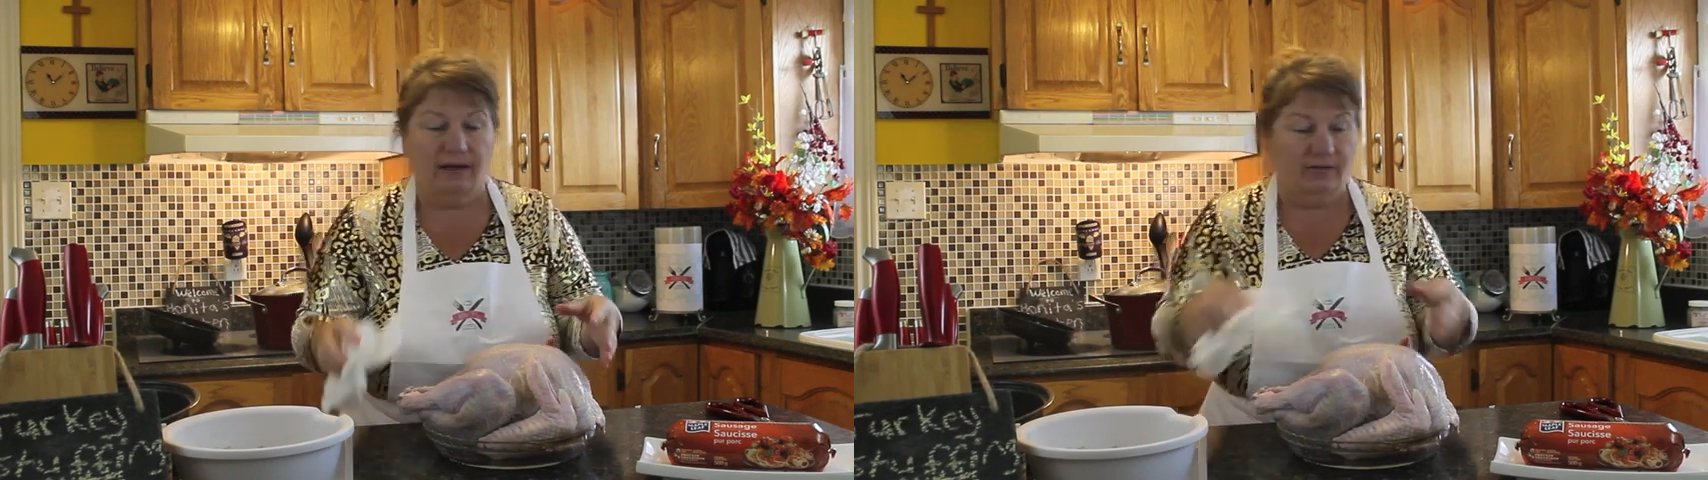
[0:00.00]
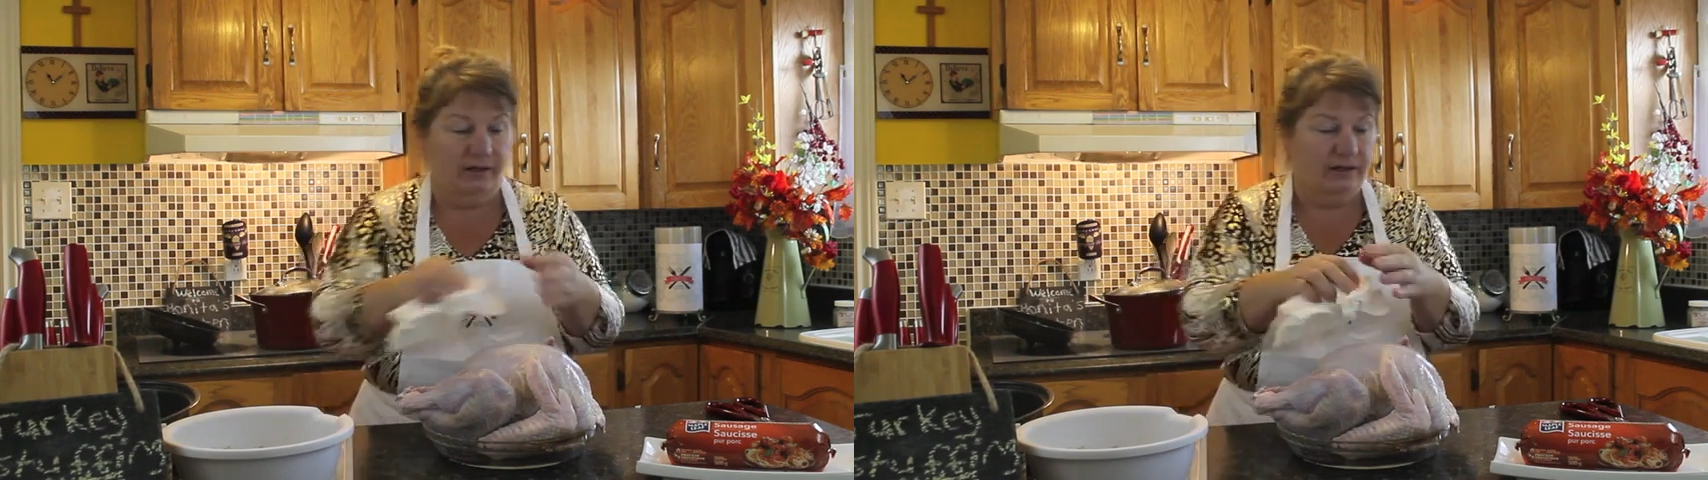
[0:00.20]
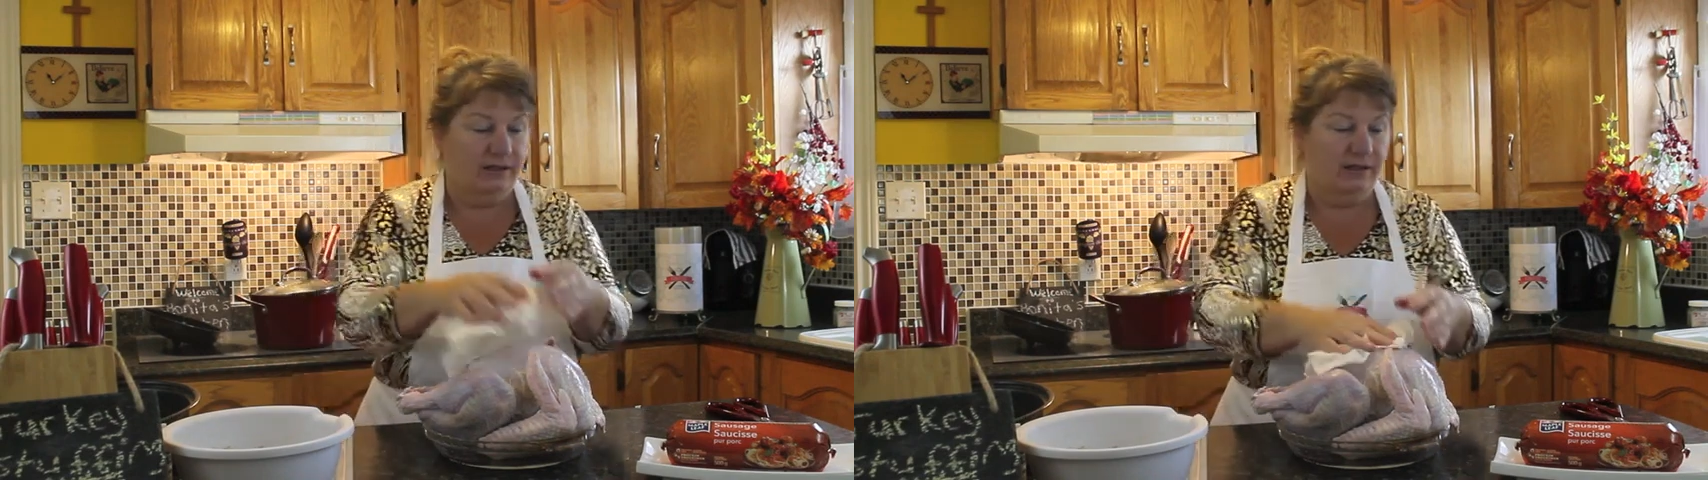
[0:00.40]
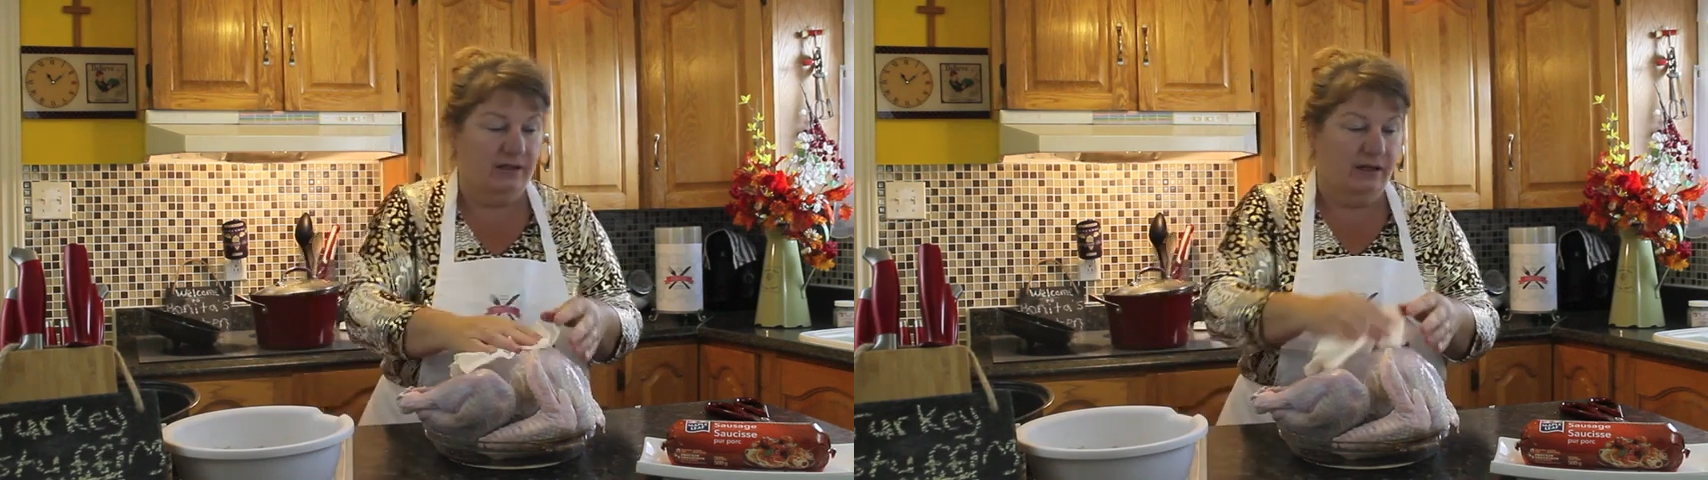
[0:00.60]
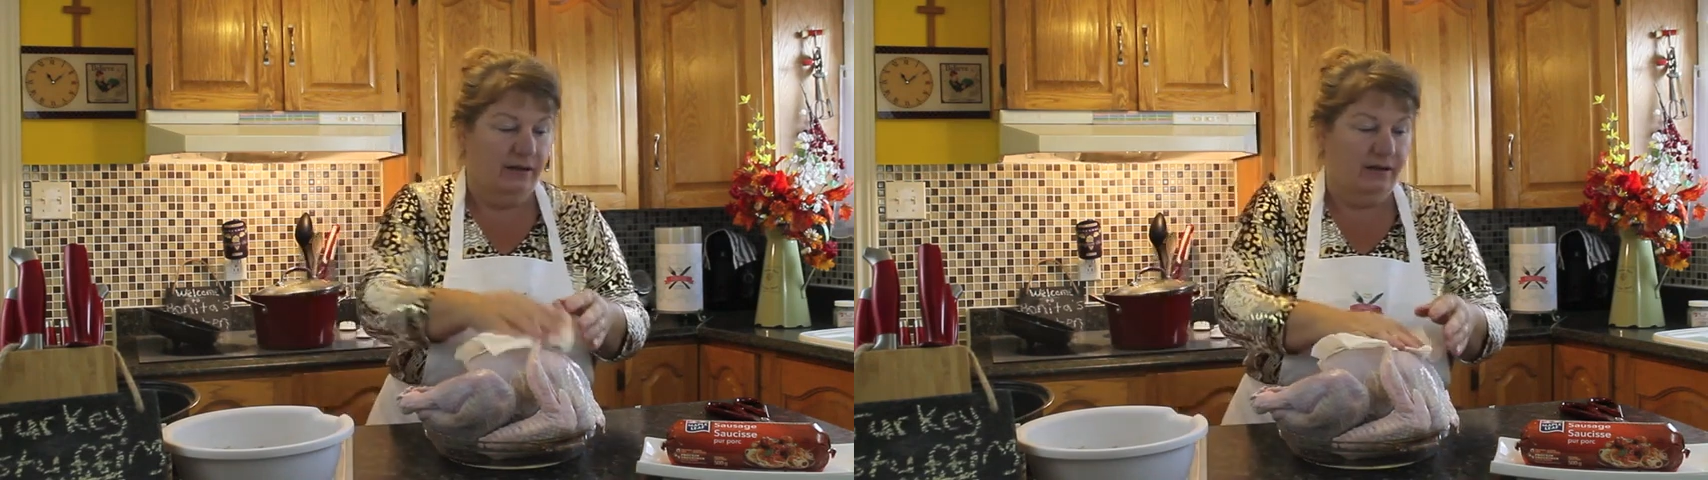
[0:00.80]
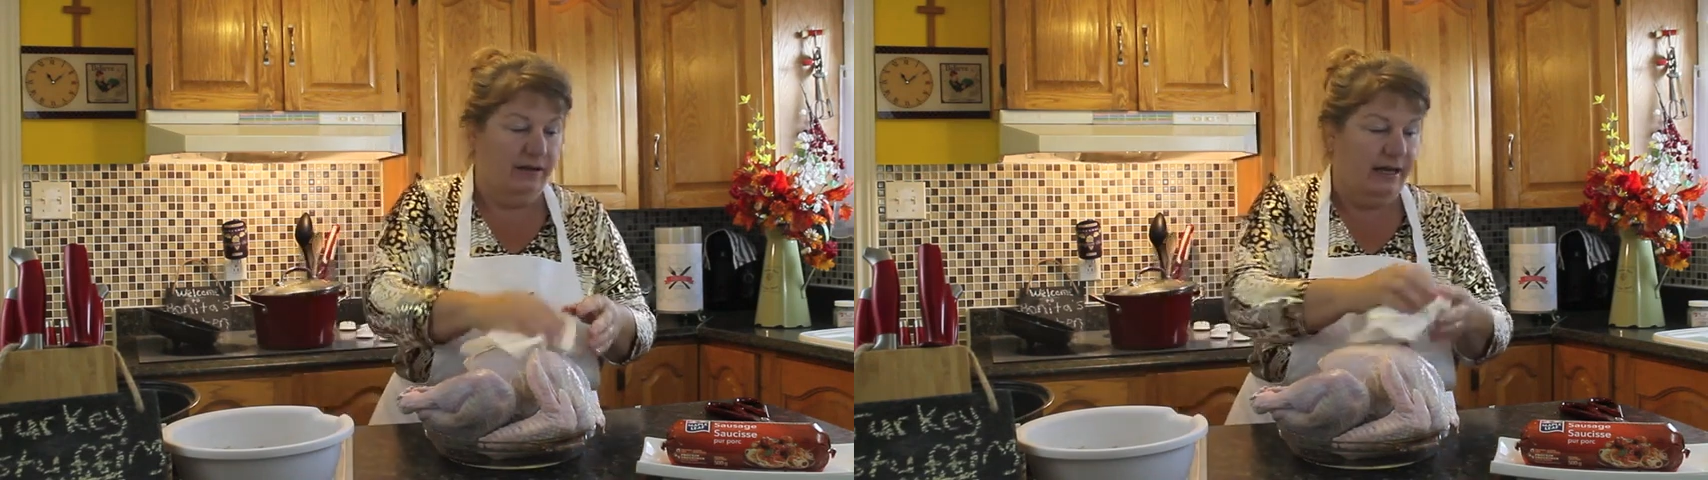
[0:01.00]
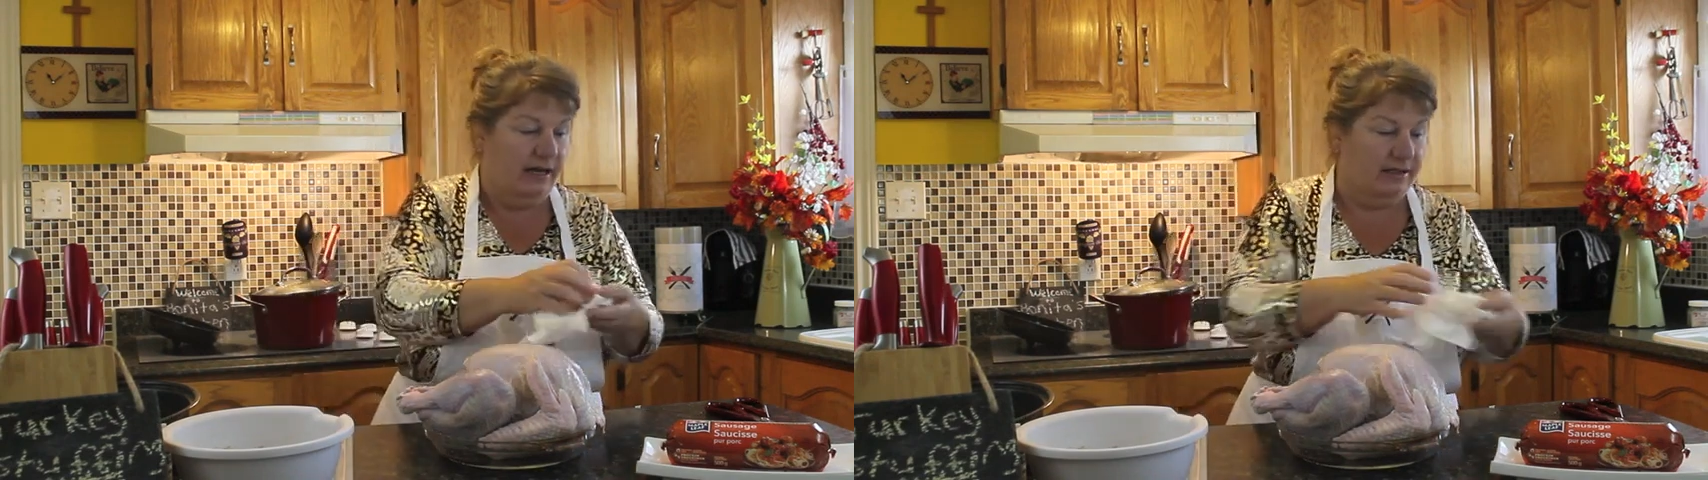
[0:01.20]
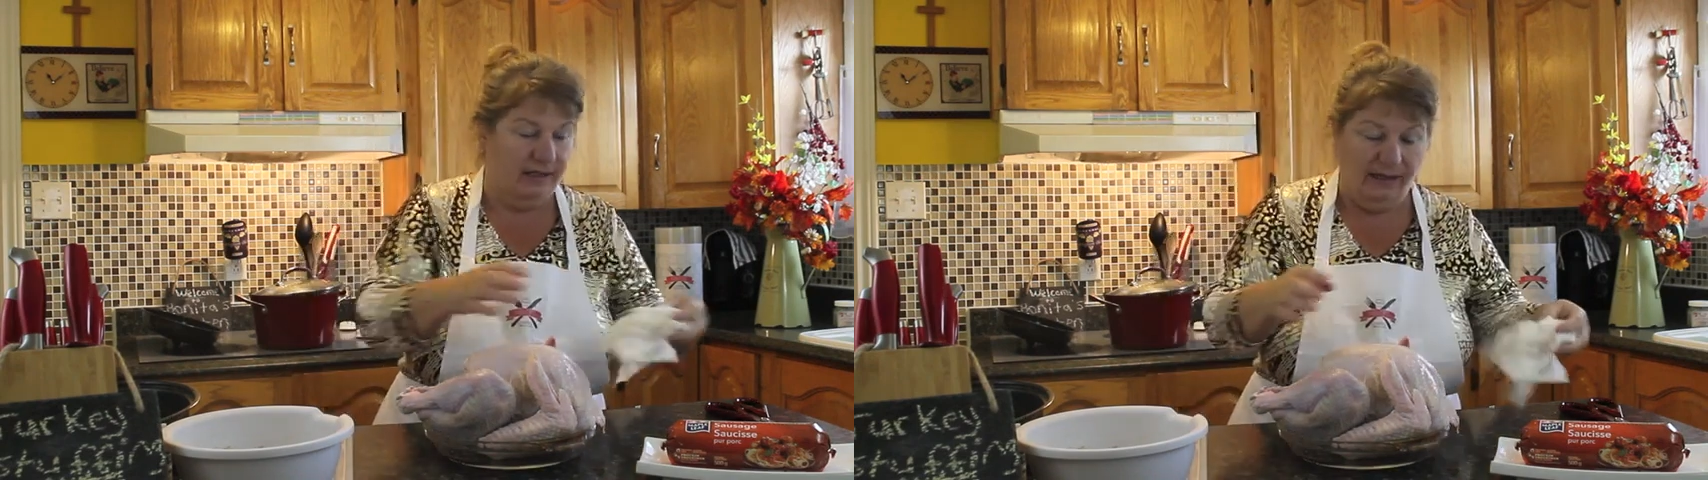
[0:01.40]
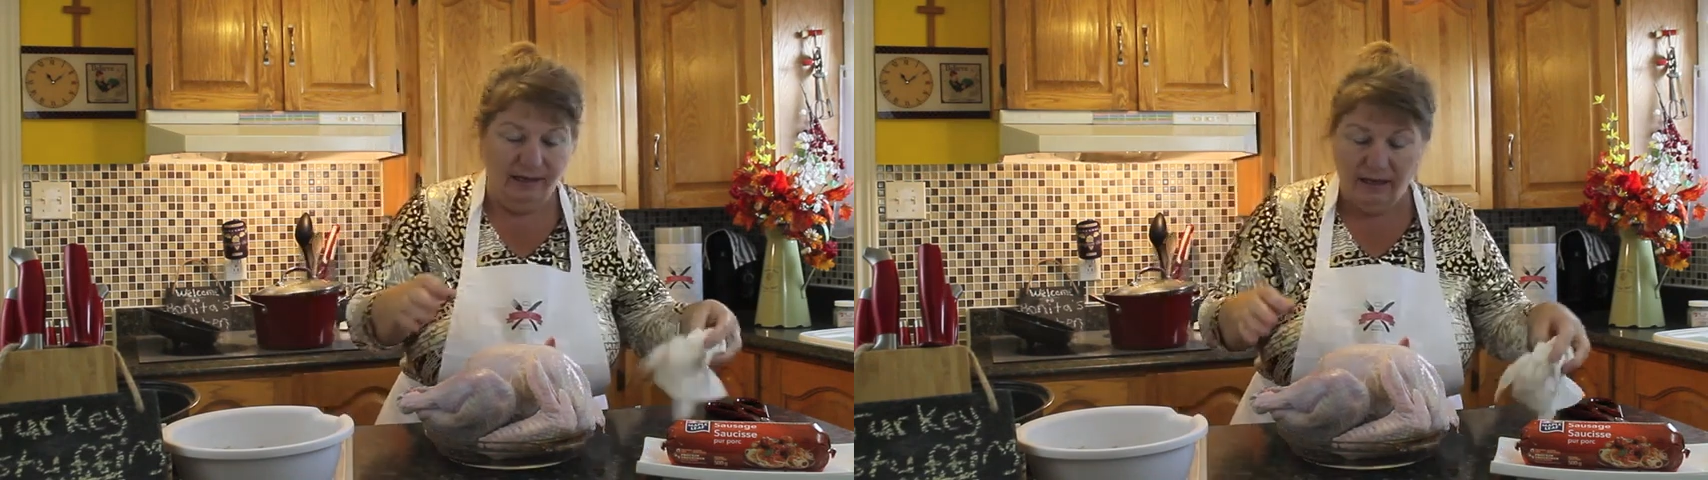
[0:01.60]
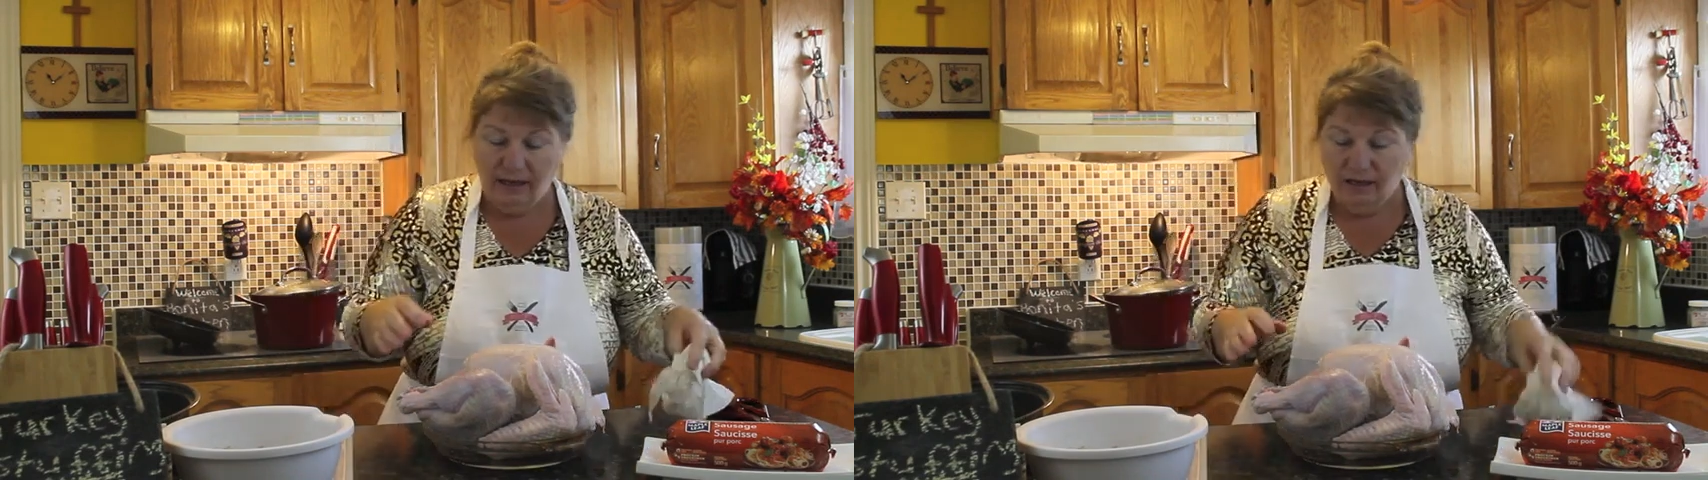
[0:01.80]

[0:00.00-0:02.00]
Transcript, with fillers: out of its uh, casing.